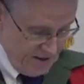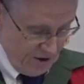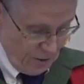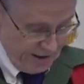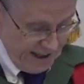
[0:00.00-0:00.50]

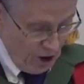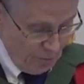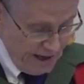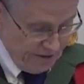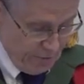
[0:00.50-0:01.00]
So at the
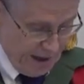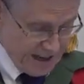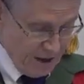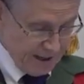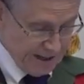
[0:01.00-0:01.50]
outbreak of the
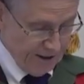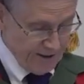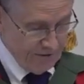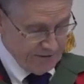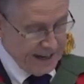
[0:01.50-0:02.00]
pandemic,
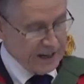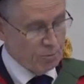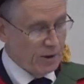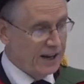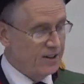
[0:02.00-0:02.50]
lots of
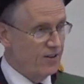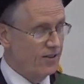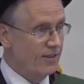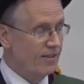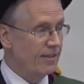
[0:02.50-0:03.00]
dental
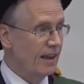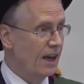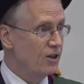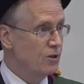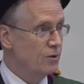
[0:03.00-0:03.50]
practices
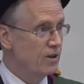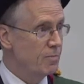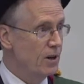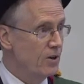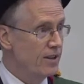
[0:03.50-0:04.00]
had to
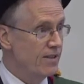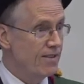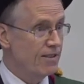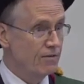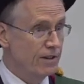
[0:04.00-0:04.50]
experience
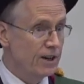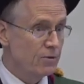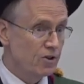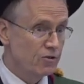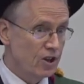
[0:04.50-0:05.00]

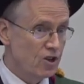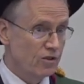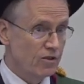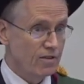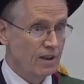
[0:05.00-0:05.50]
severe
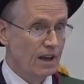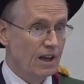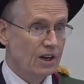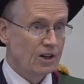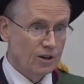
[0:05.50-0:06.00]
restrictions,
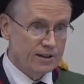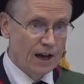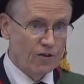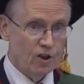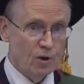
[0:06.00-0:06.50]
cut
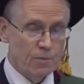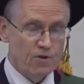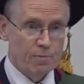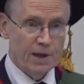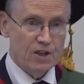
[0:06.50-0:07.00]
down the
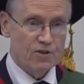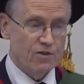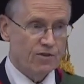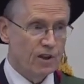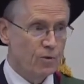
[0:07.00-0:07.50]
numbers of
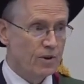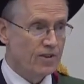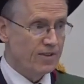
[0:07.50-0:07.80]
patients they were